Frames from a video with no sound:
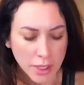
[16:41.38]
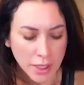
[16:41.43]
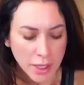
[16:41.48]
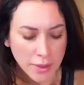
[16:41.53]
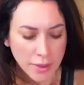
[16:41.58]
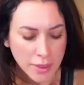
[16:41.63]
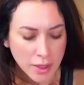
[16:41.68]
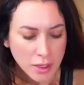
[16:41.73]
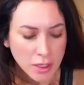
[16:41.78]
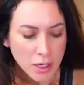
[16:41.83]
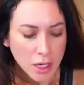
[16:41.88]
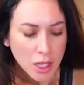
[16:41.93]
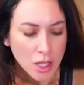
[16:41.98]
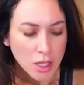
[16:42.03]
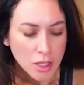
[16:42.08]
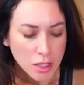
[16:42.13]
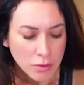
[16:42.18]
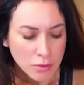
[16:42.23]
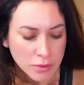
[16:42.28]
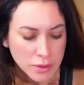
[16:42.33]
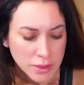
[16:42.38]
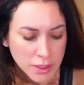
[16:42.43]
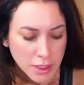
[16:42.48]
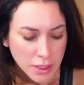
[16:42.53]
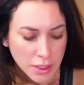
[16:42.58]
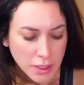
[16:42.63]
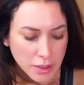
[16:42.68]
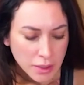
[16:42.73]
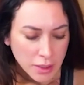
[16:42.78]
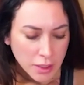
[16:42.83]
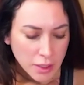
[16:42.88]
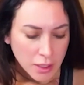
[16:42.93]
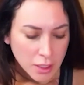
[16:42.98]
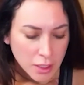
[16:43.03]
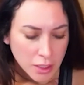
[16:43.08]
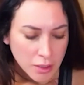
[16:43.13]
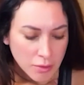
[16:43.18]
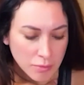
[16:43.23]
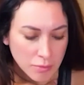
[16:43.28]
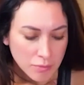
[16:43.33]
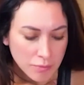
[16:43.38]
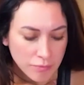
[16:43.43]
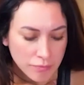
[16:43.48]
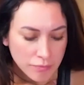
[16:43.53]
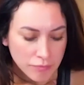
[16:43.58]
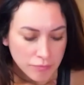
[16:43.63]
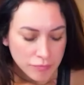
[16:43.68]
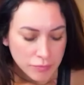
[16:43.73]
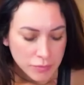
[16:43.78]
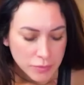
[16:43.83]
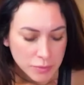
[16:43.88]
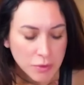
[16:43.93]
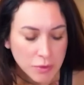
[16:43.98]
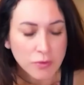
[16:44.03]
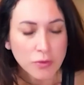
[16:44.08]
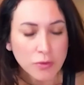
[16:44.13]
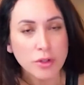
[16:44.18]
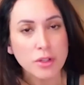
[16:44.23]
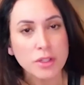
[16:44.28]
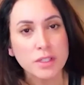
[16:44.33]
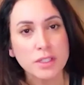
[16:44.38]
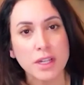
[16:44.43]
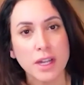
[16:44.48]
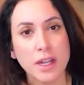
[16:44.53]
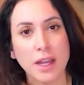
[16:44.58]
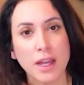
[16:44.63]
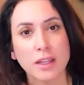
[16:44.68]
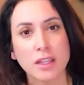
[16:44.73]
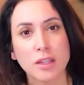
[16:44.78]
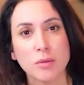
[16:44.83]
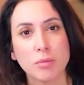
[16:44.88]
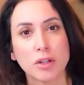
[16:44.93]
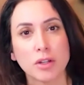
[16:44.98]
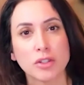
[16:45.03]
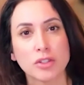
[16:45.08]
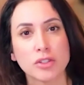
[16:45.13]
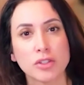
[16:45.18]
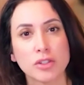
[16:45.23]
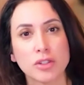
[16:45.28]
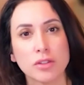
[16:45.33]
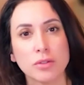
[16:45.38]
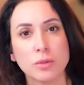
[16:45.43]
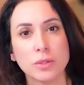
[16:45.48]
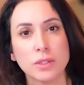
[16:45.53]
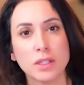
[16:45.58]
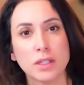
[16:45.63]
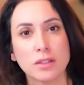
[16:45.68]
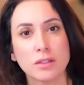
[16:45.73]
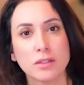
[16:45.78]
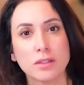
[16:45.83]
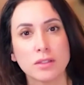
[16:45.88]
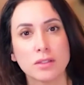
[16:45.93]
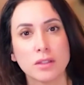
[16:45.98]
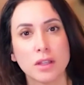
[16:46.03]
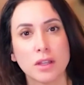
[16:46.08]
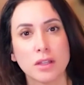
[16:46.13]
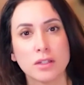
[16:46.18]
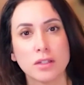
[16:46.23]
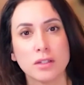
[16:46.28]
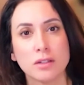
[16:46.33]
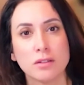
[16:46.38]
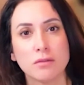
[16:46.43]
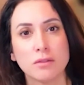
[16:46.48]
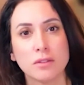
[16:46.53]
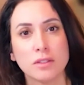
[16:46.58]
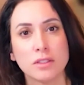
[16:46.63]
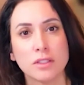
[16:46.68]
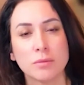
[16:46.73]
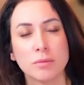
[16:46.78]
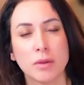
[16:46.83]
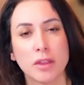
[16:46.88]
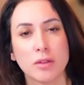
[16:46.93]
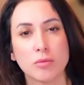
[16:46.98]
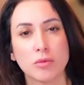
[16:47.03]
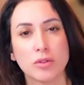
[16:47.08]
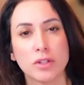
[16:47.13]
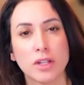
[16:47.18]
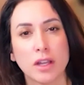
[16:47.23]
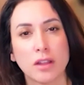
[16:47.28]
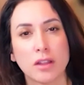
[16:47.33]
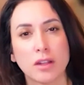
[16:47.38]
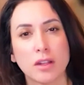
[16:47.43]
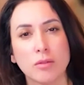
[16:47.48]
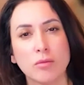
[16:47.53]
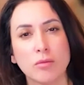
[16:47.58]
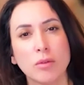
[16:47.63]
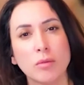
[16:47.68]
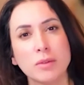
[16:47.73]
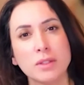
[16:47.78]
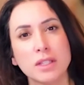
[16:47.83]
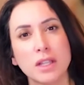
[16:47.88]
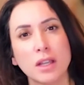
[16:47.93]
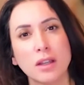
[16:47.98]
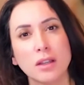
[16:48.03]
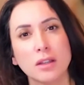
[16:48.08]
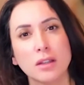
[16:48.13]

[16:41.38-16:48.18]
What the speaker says: And then you said, before you said acupuncture, you said some other modality. What was that?